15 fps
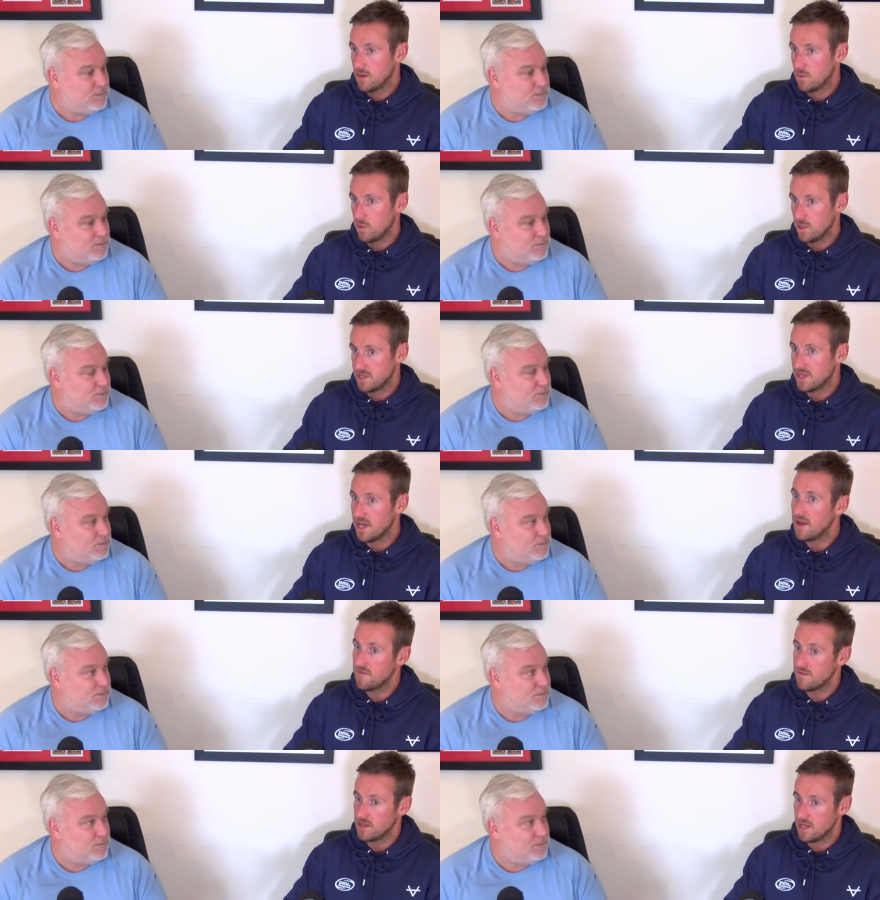Speaker 1: will
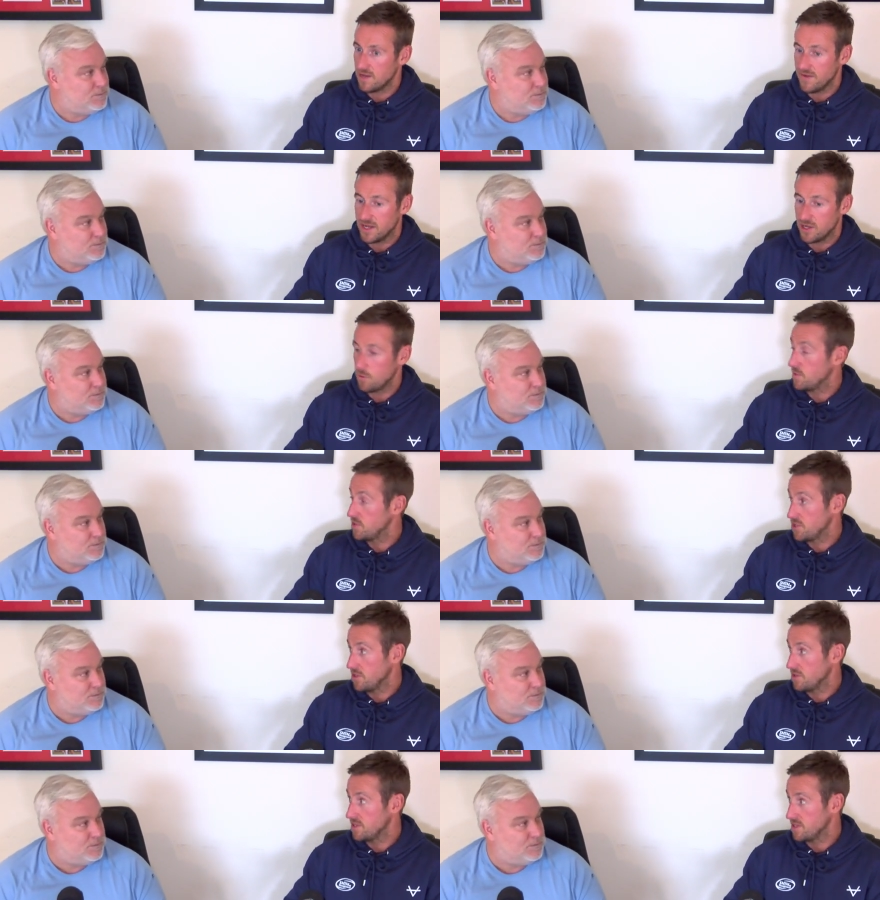definitely have had
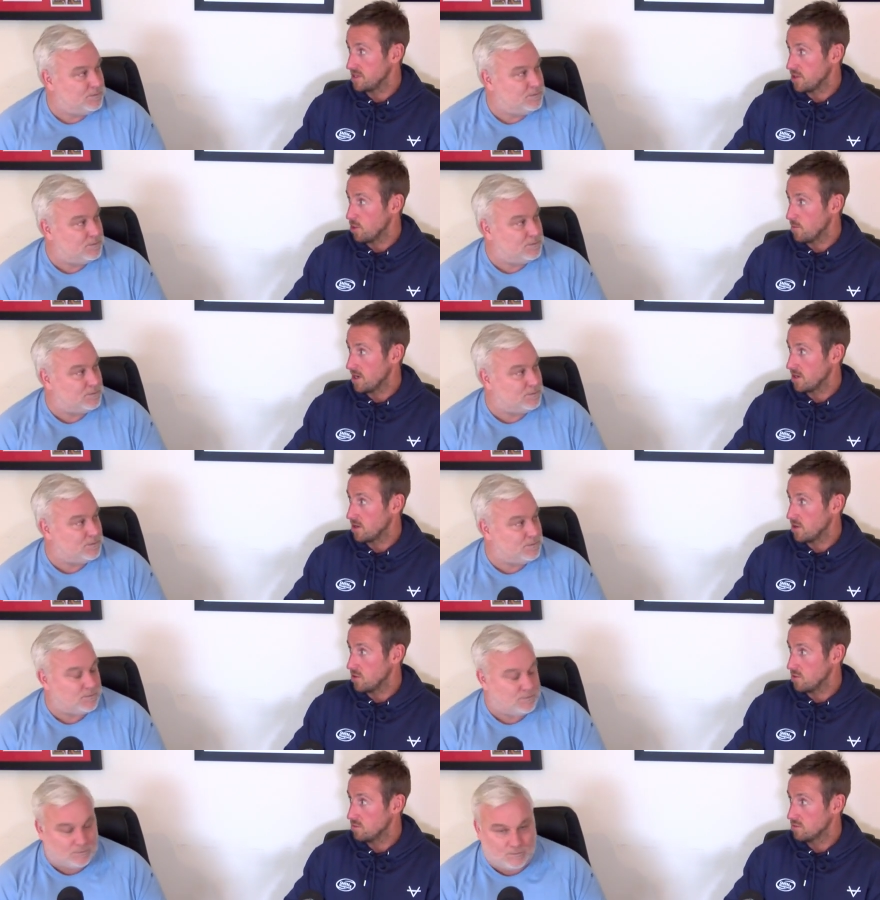opportunity to go back
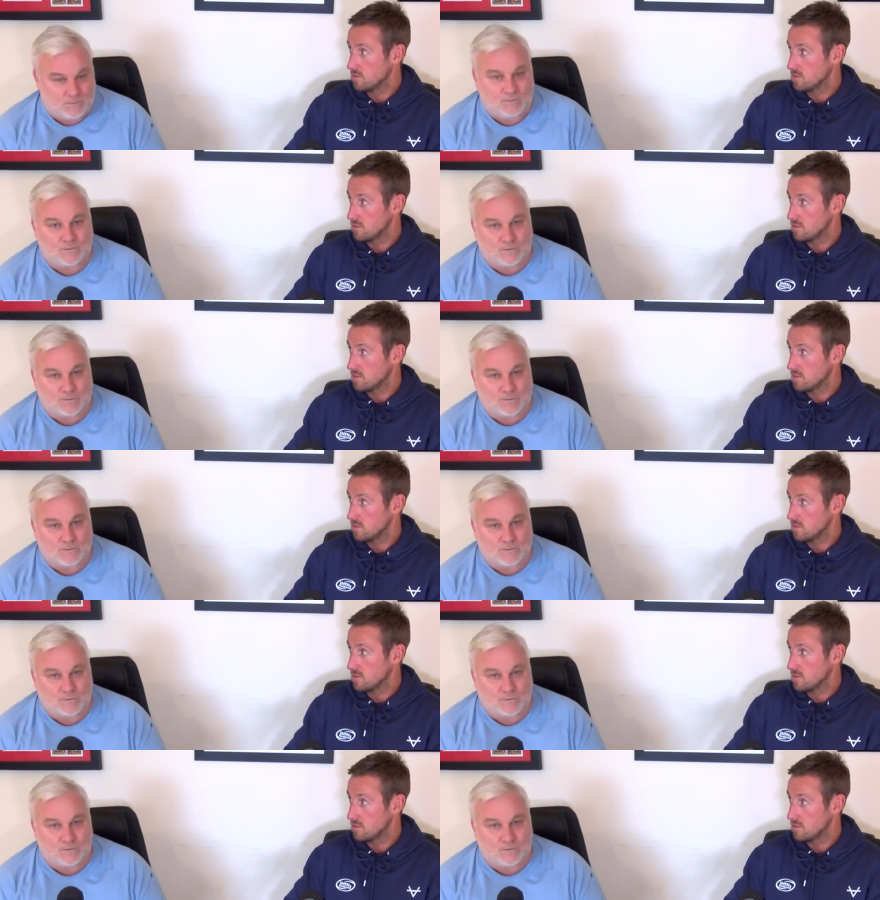home